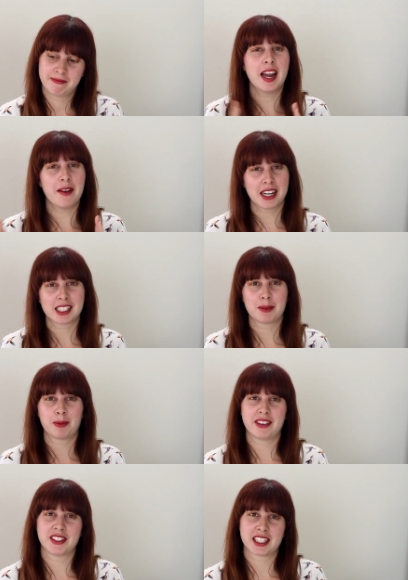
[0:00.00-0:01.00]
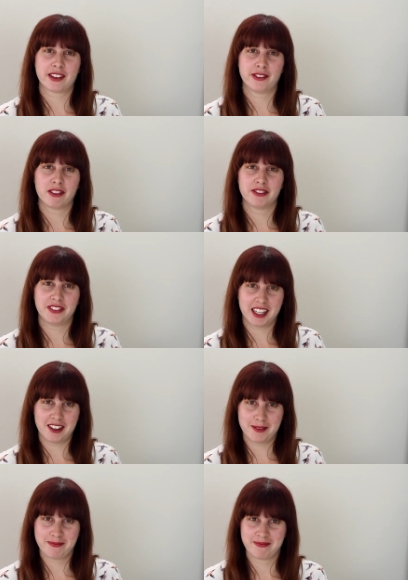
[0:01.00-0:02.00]
now back to the previously filmed
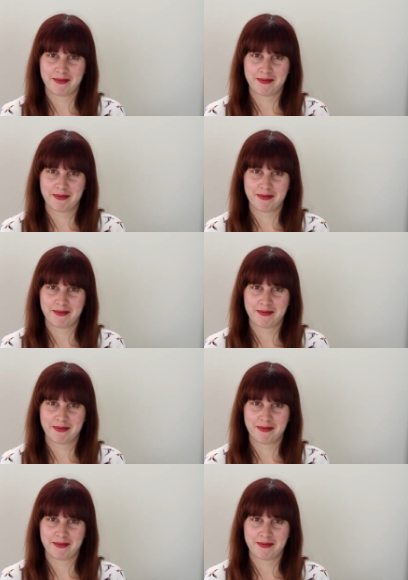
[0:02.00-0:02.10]
video.